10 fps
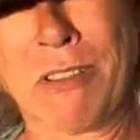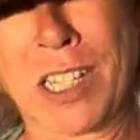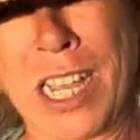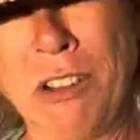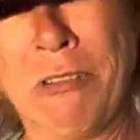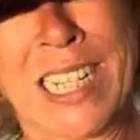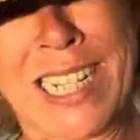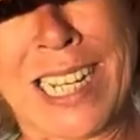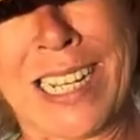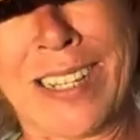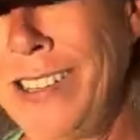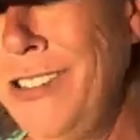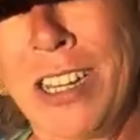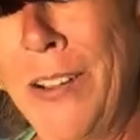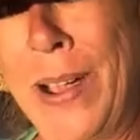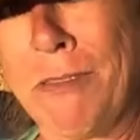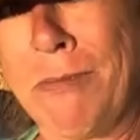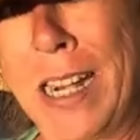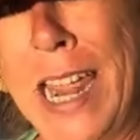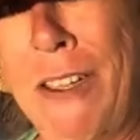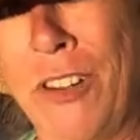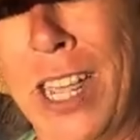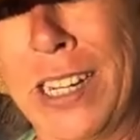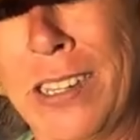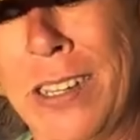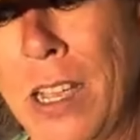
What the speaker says: all saying you're a dickhead and you don't know how to run Netflix.